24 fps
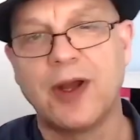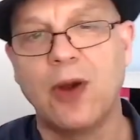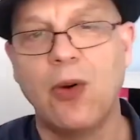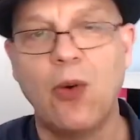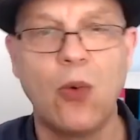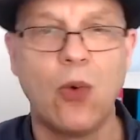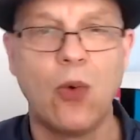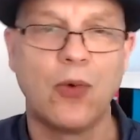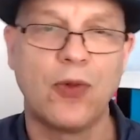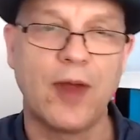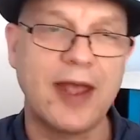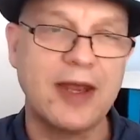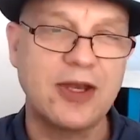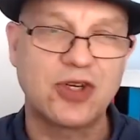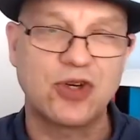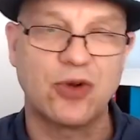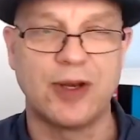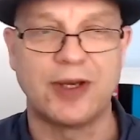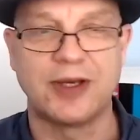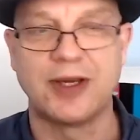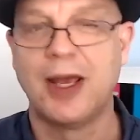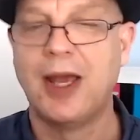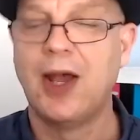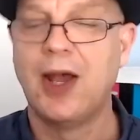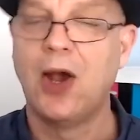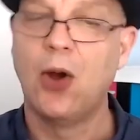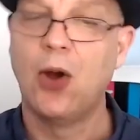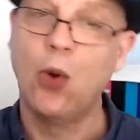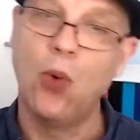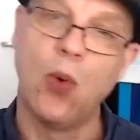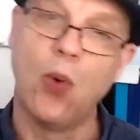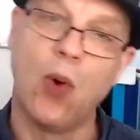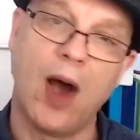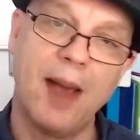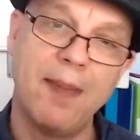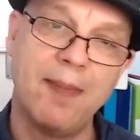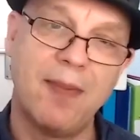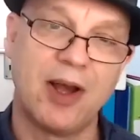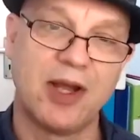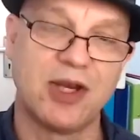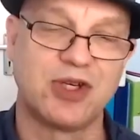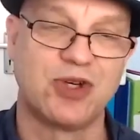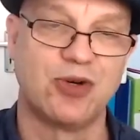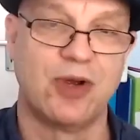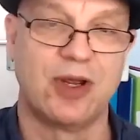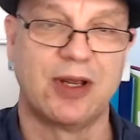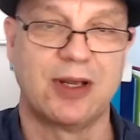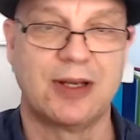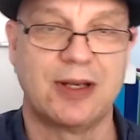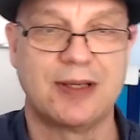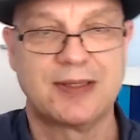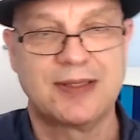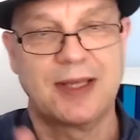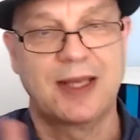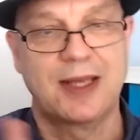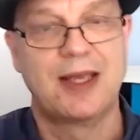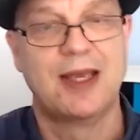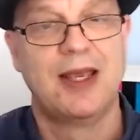Oh, they joined. Oh, I might join, because they,